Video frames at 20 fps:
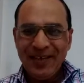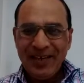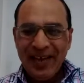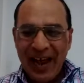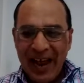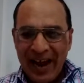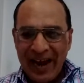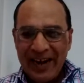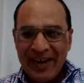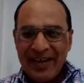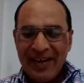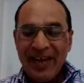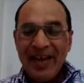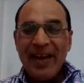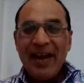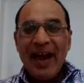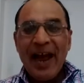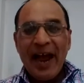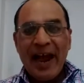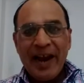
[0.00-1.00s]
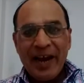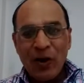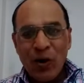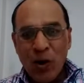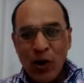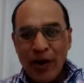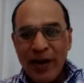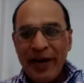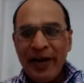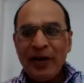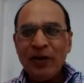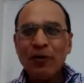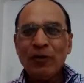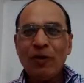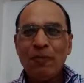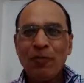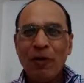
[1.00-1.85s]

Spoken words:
and according to the